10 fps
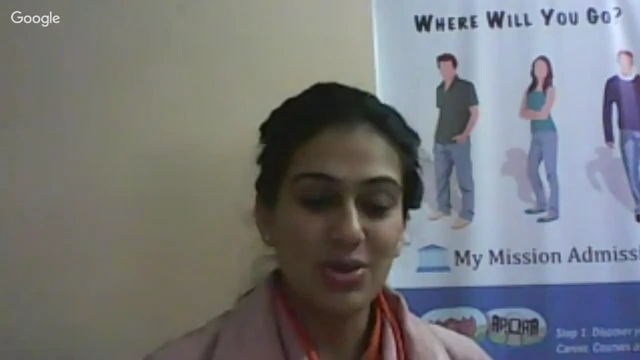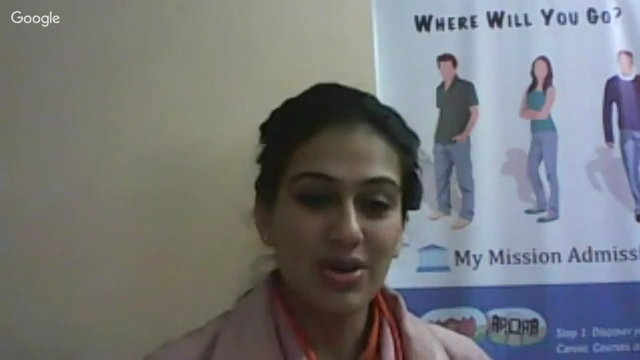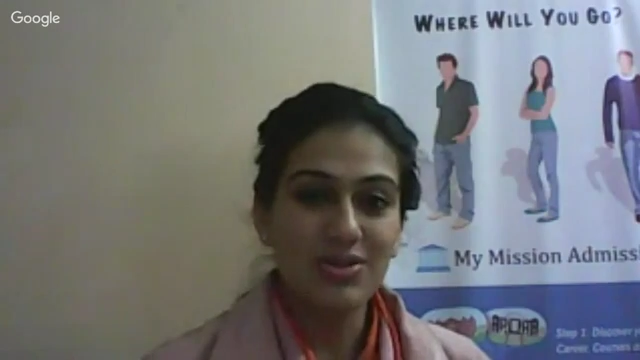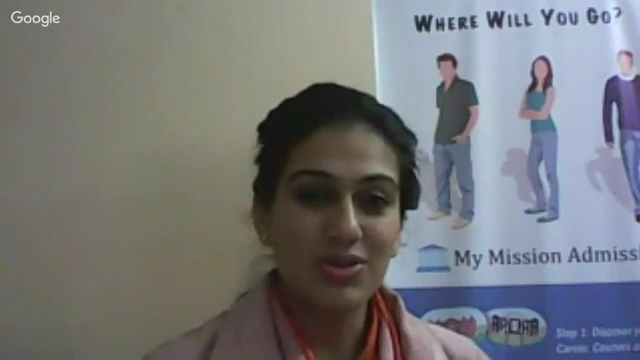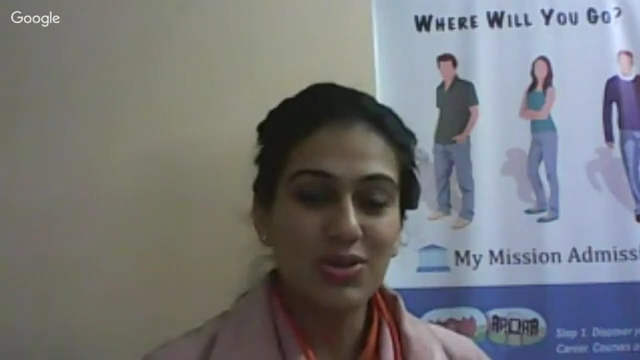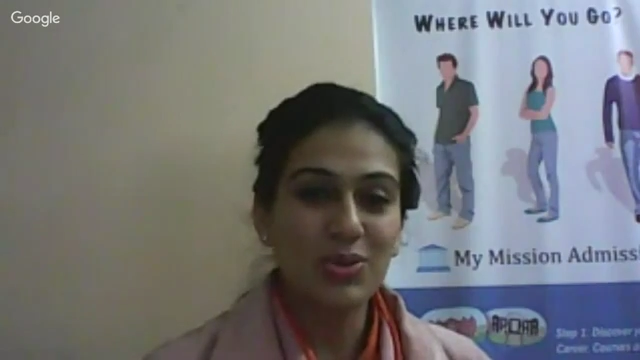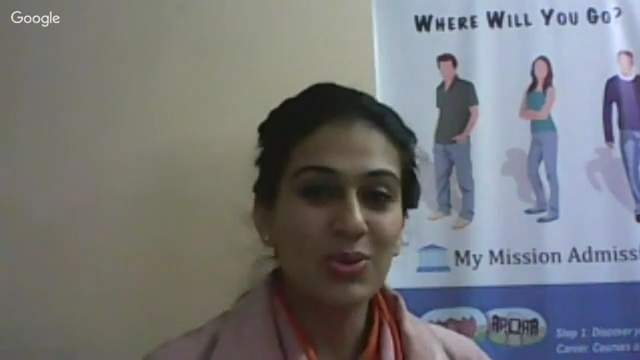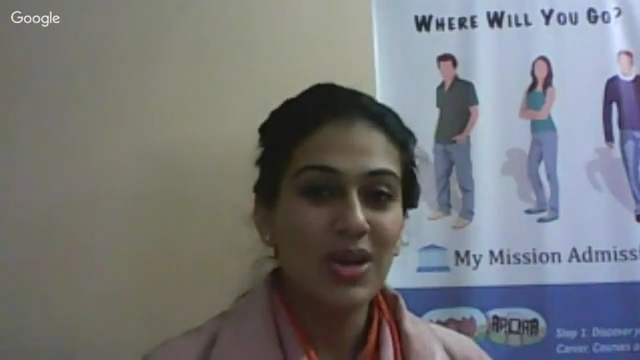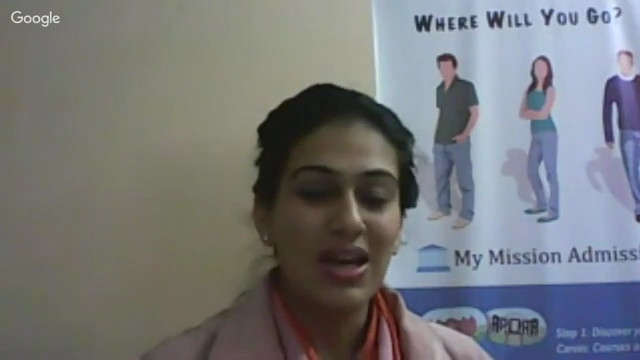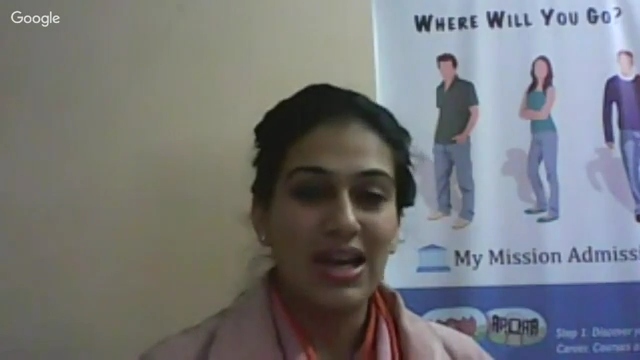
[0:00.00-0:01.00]
talking to
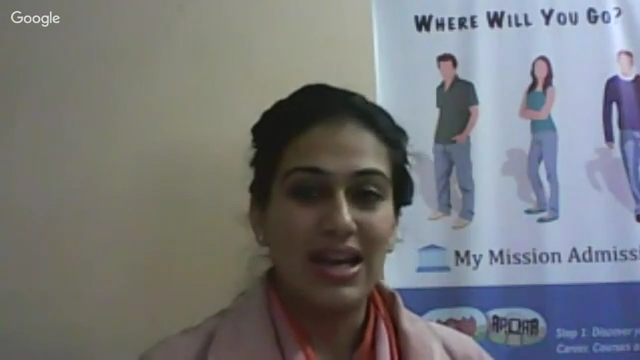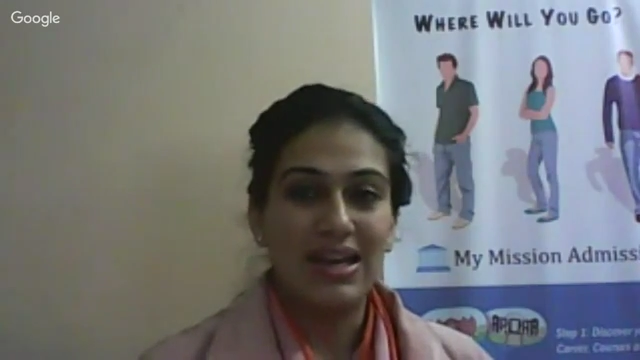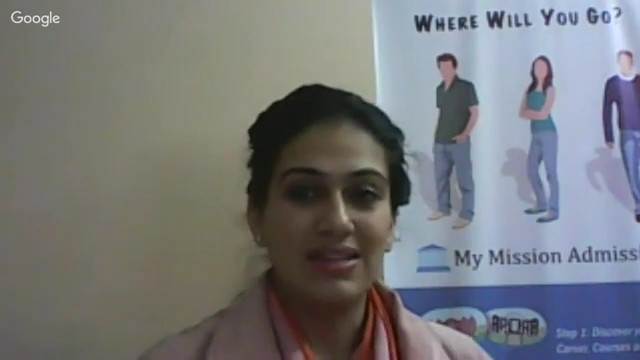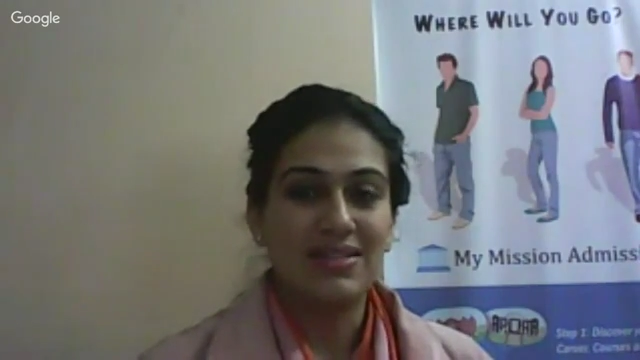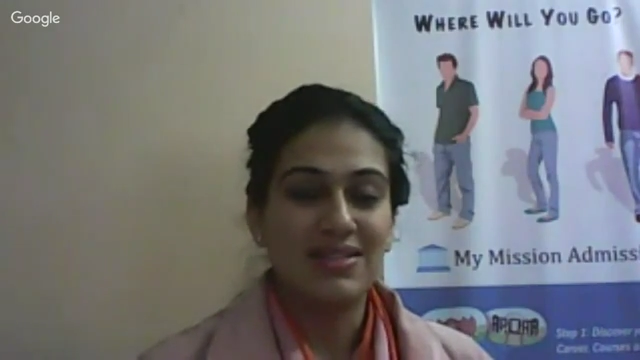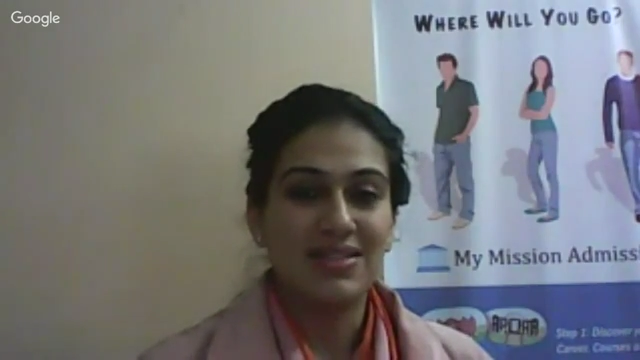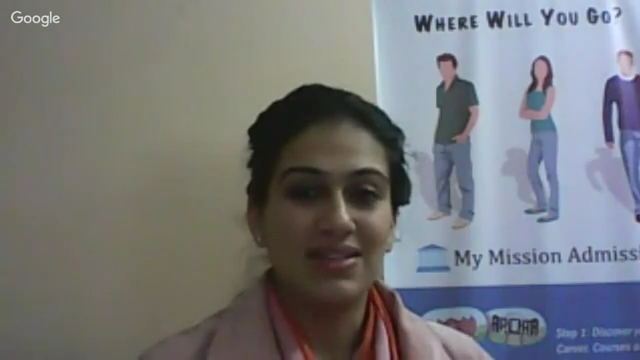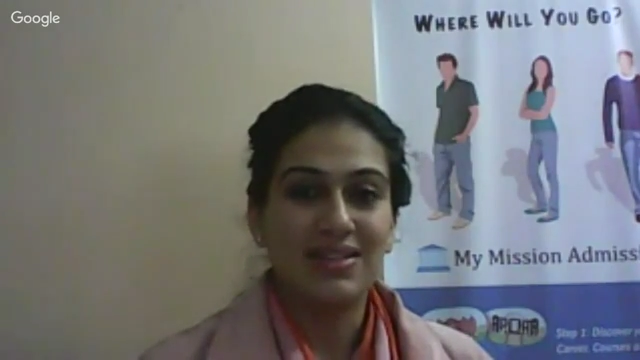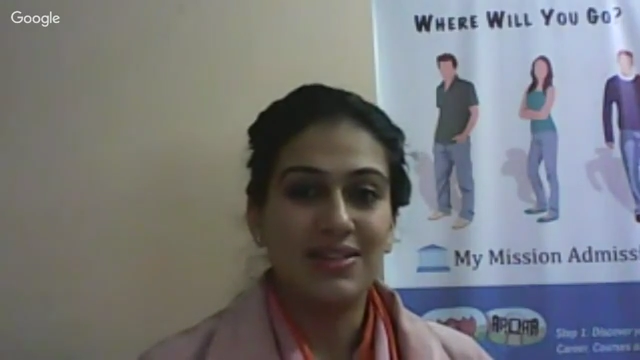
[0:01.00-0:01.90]
you, and